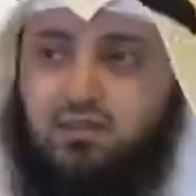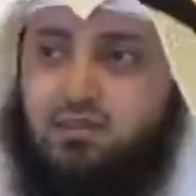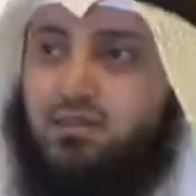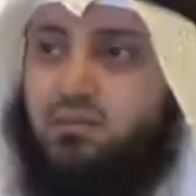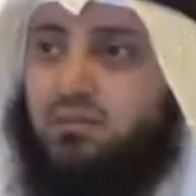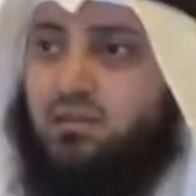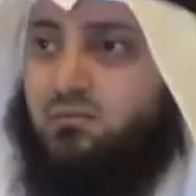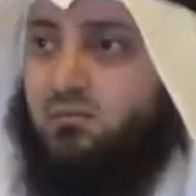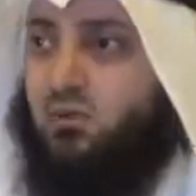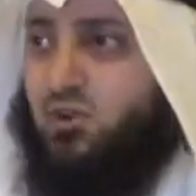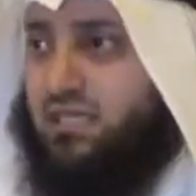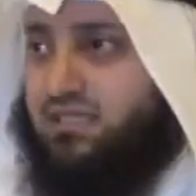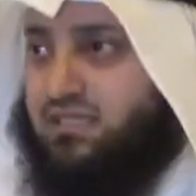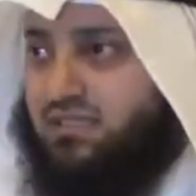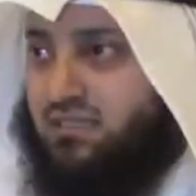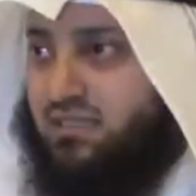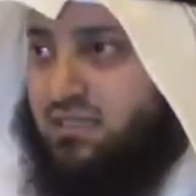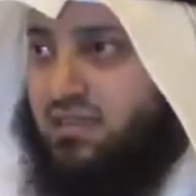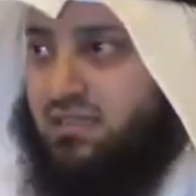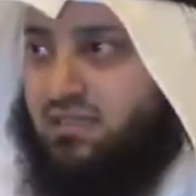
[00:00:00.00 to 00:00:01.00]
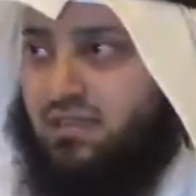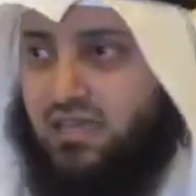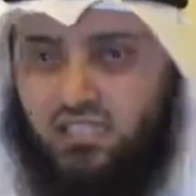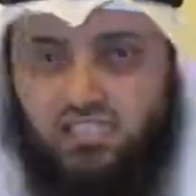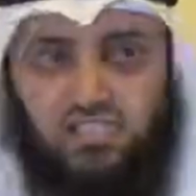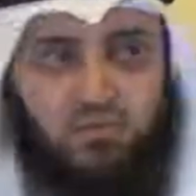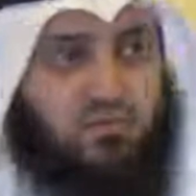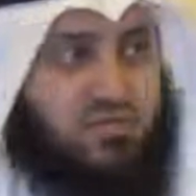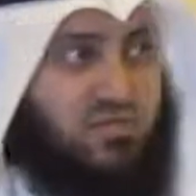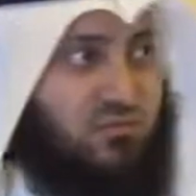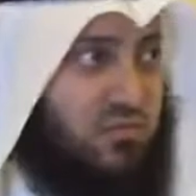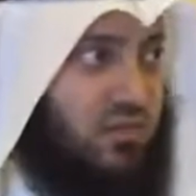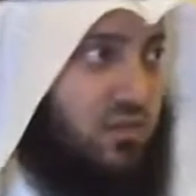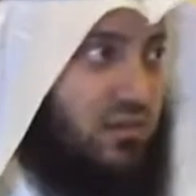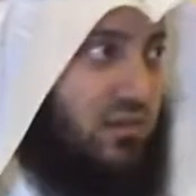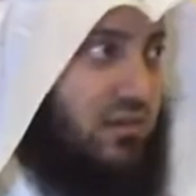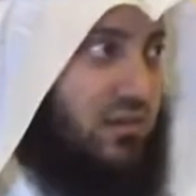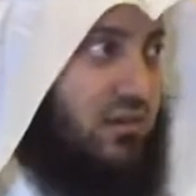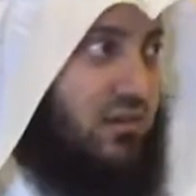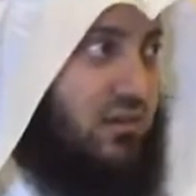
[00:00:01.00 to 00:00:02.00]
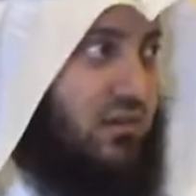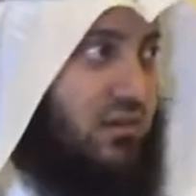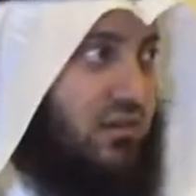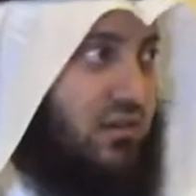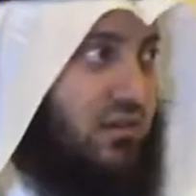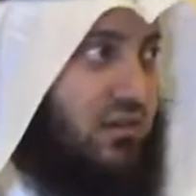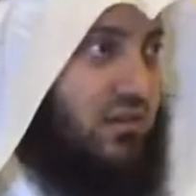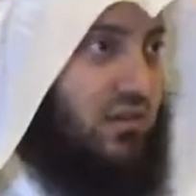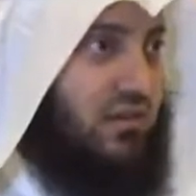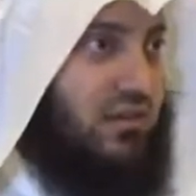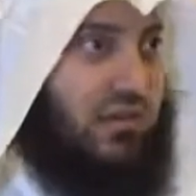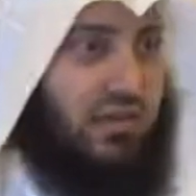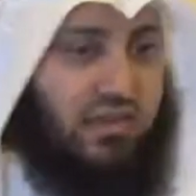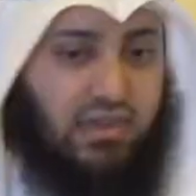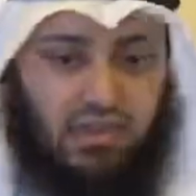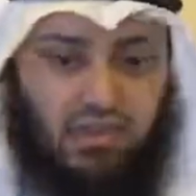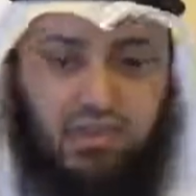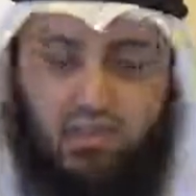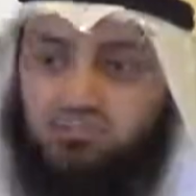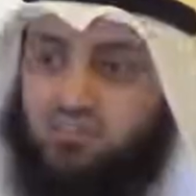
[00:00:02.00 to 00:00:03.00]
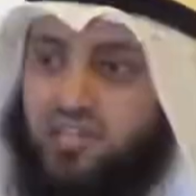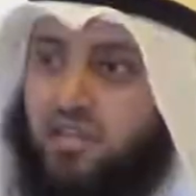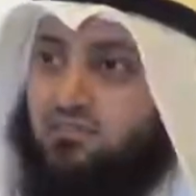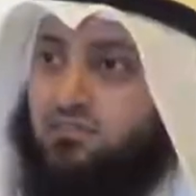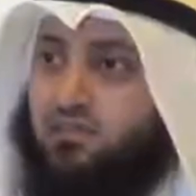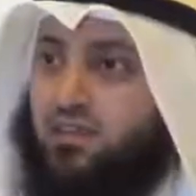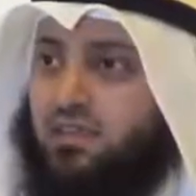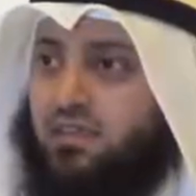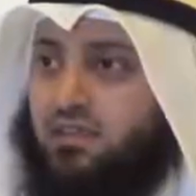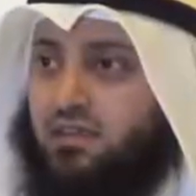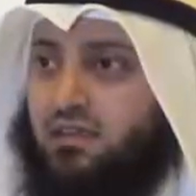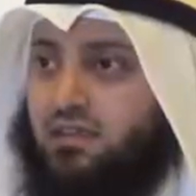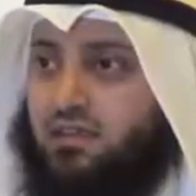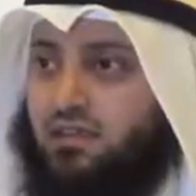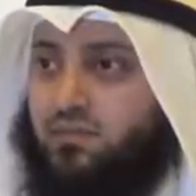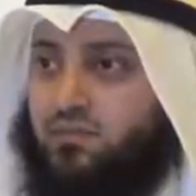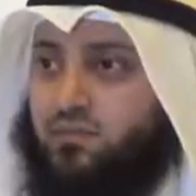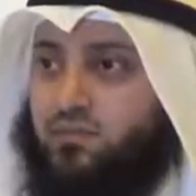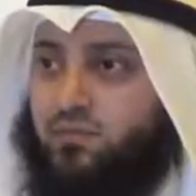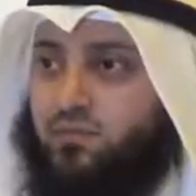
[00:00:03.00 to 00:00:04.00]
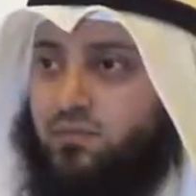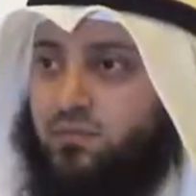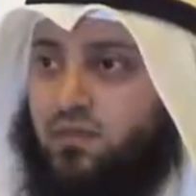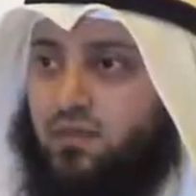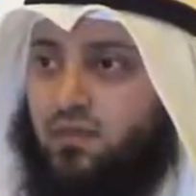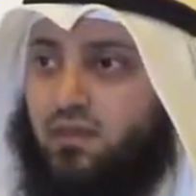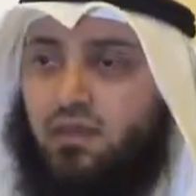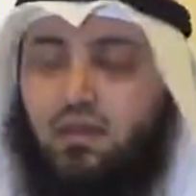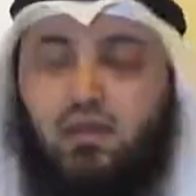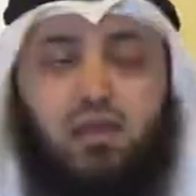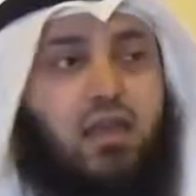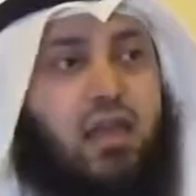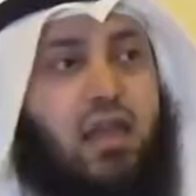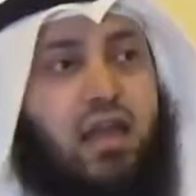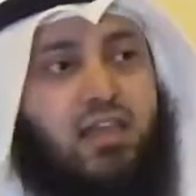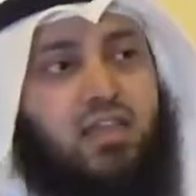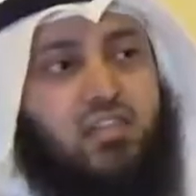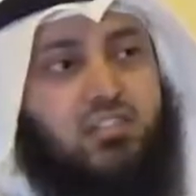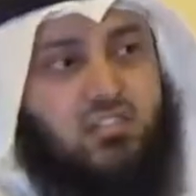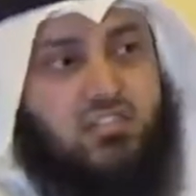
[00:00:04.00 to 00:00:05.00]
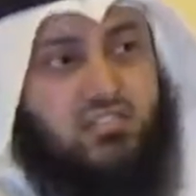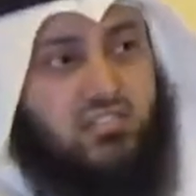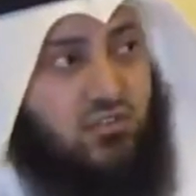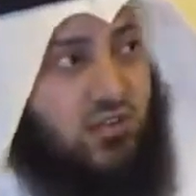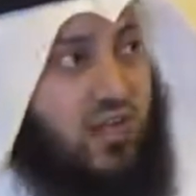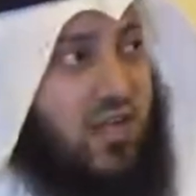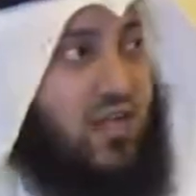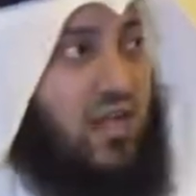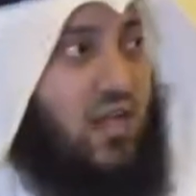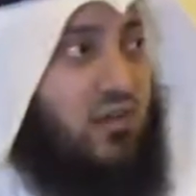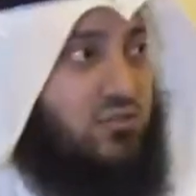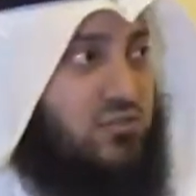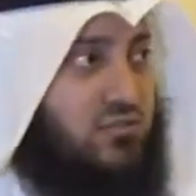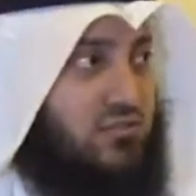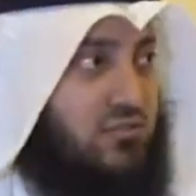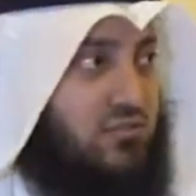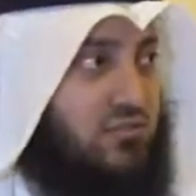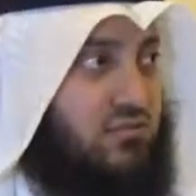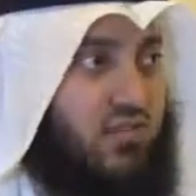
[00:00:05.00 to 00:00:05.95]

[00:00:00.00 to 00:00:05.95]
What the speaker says: the mughassil, the Egyptian brother, he left everything and he just ran out.